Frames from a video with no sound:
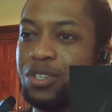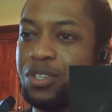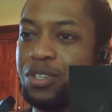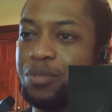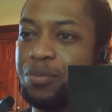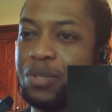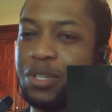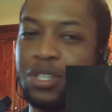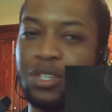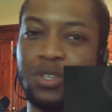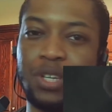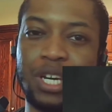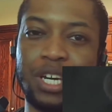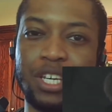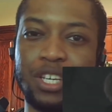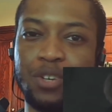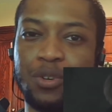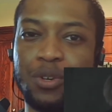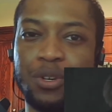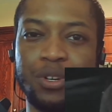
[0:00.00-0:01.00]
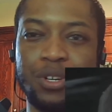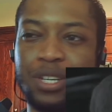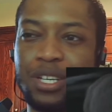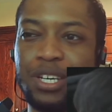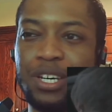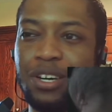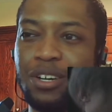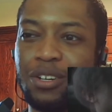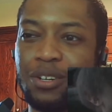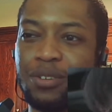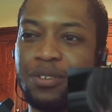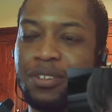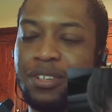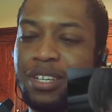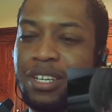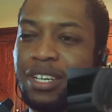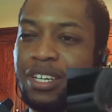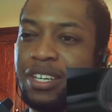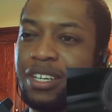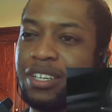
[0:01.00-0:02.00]
and fundamentally alters the way you
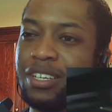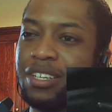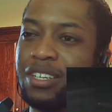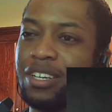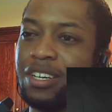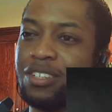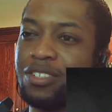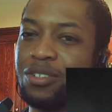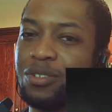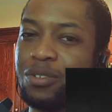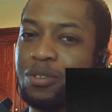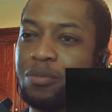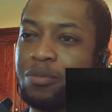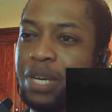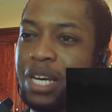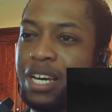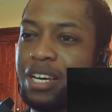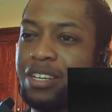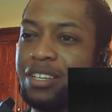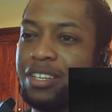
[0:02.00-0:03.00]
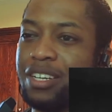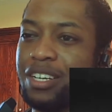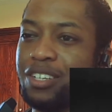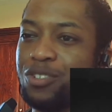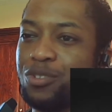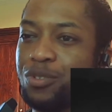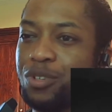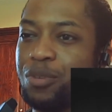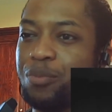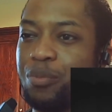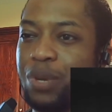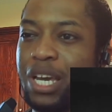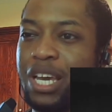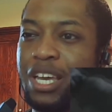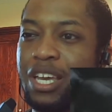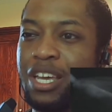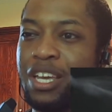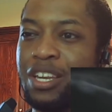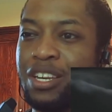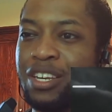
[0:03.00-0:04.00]
think about navigating the
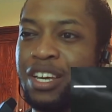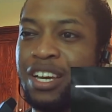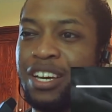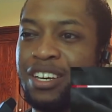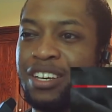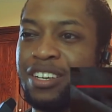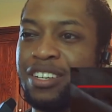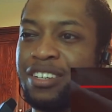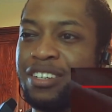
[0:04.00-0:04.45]
RCPD station.